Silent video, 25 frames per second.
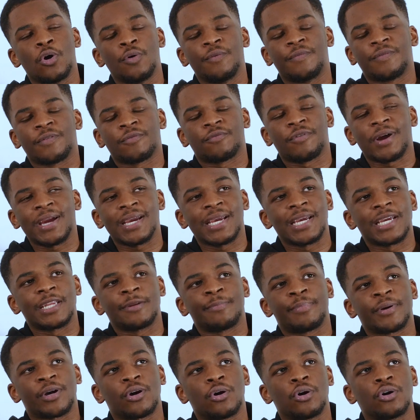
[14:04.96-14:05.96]

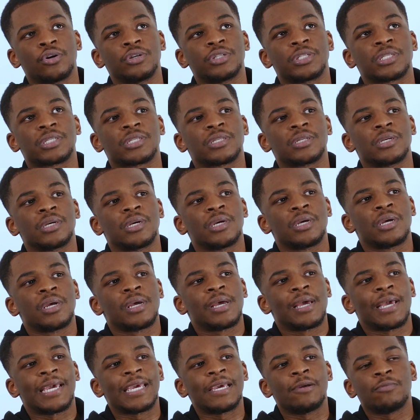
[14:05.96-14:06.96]
overrated because
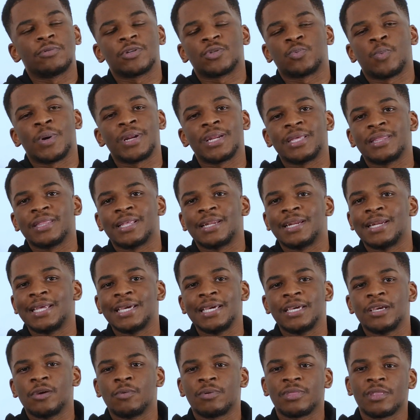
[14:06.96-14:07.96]
he was winning the
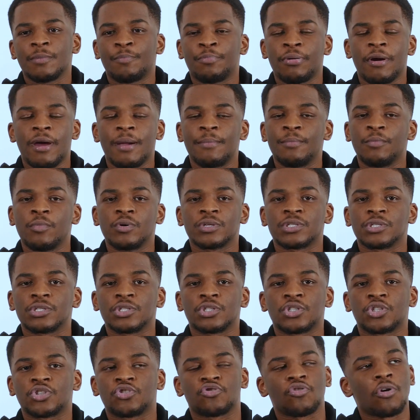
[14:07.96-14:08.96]
league when the Prem wasn't
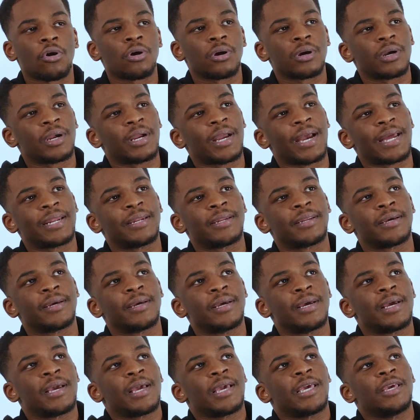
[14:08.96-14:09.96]
strong, and
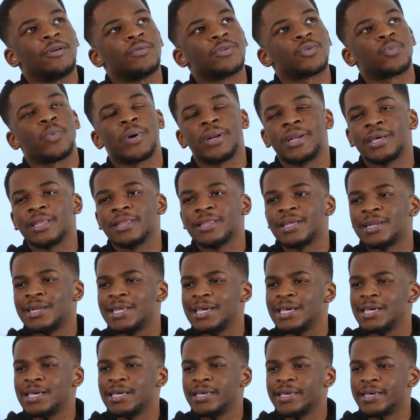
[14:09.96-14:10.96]
he was winning the
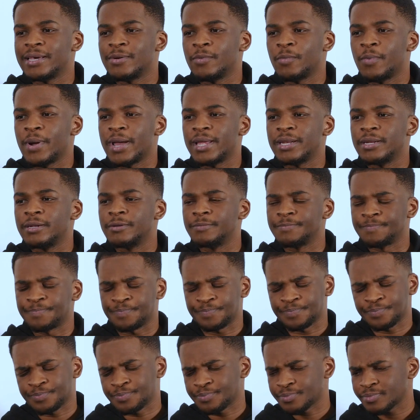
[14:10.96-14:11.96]
league when
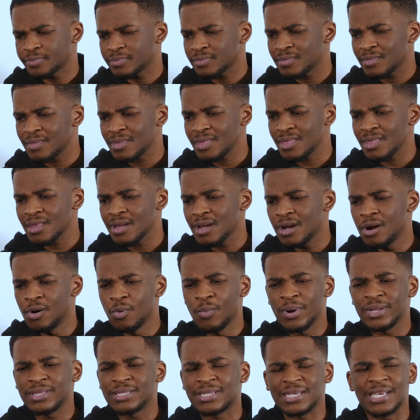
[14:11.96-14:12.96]

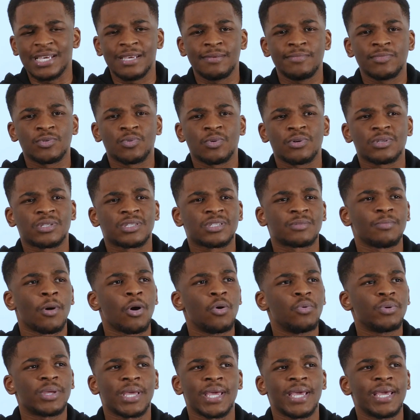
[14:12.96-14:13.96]
teams were
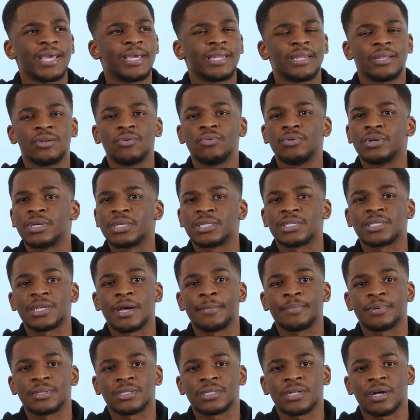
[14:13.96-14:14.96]
smoking and all this
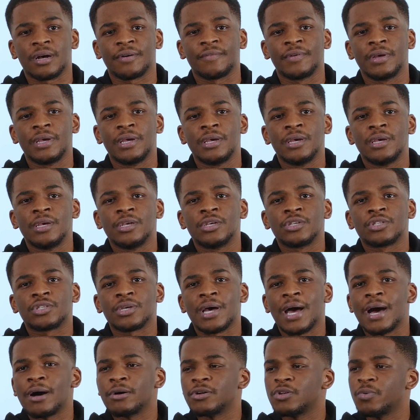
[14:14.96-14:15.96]
type of stuff. So
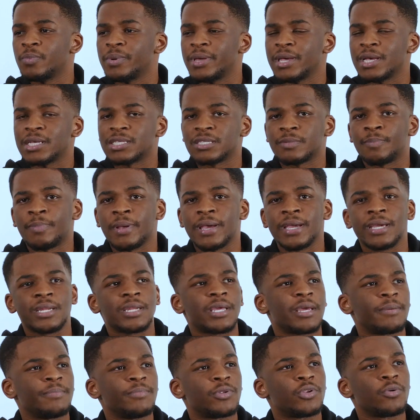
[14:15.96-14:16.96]
how do we explain
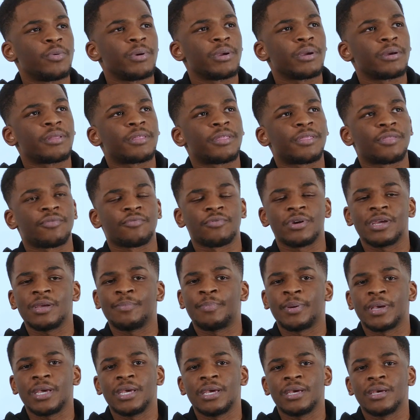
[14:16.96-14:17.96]
him doing a
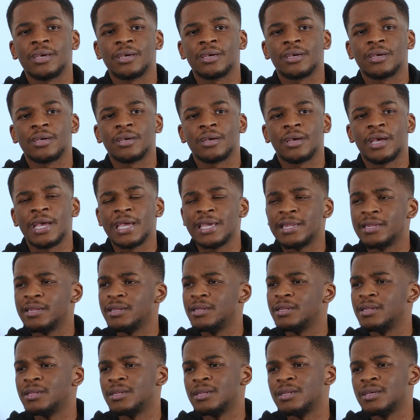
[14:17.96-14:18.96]
three-peat
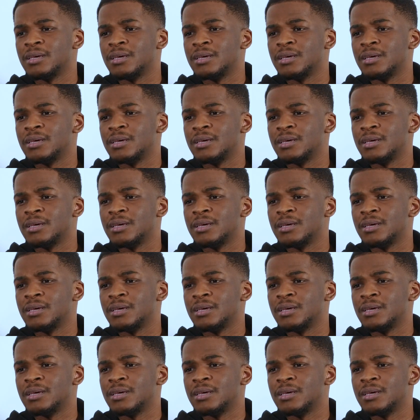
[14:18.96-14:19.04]
in